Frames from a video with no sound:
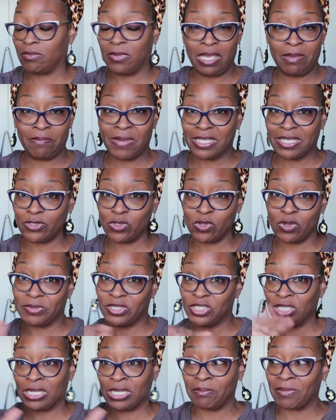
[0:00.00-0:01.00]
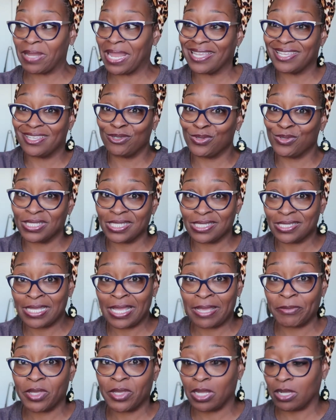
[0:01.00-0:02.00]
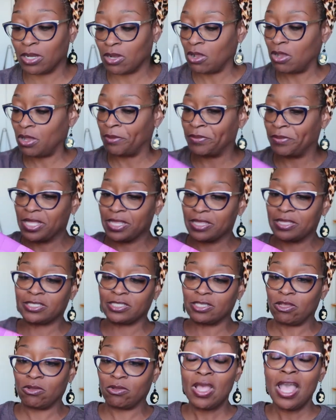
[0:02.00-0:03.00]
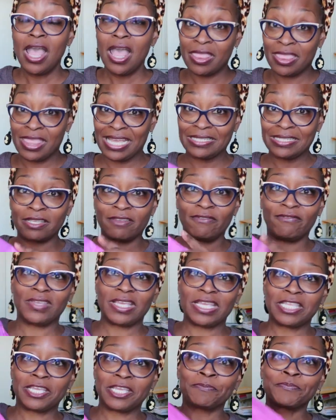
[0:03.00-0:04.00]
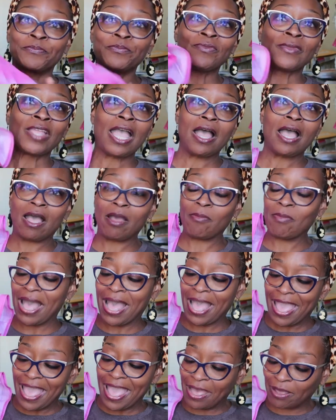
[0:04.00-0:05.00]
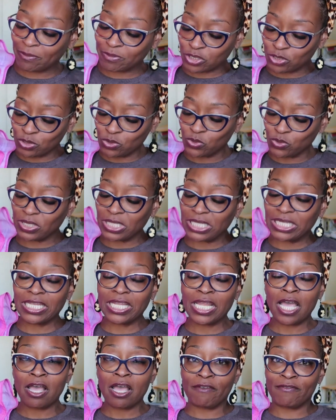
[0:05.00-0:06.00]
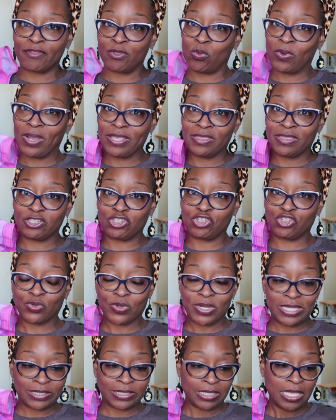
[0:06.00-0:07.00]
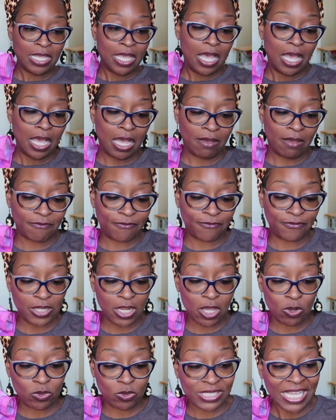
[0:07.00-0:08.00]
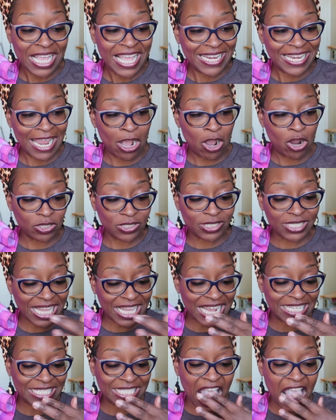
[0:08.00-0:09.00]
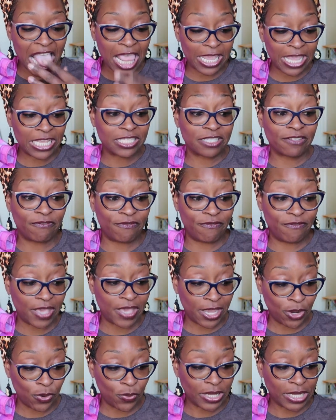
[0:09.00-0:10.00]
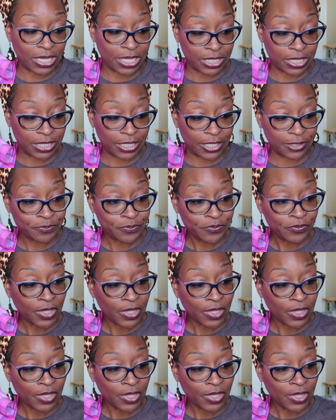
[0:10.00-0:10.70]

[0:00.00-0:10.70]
in my sewing machine, I'm like using the same color all month. So that's convenient. I absolutely love the way this dress flows. Now, her sizing is very good.